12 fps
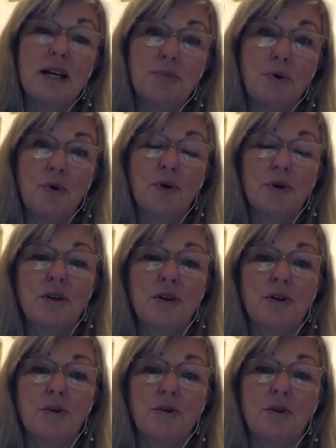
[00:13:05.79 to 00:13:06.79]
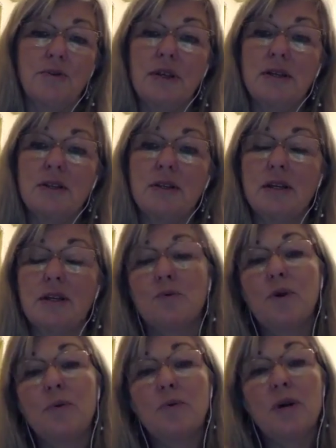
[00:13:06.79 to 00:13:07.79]
important in all of this is
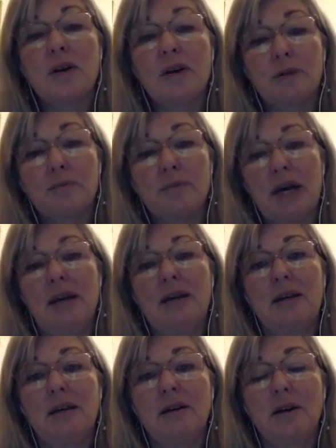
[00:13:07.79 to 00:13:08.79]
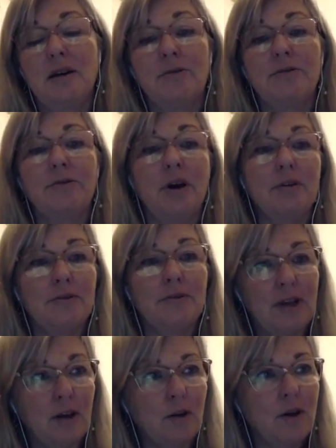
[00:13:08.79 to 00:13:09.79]
when we're at the peak of, you know,
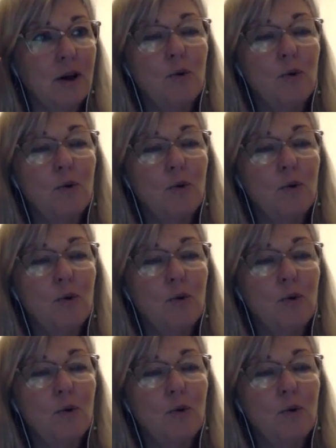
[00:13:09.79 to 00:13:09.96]
feeling